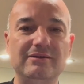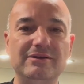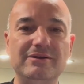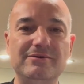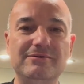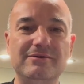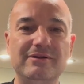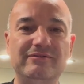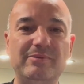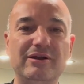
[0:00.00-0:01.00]
you know,
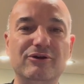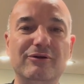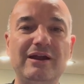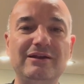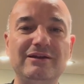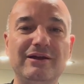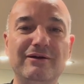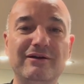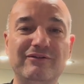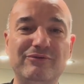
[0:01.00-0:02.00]
it's been a great
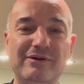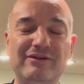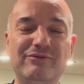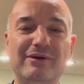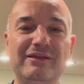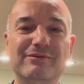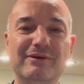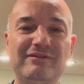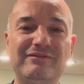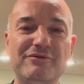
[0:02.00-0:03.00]
year in
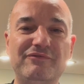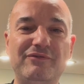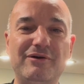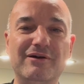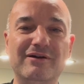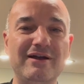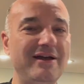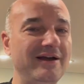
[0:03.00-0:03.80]
2023 so far.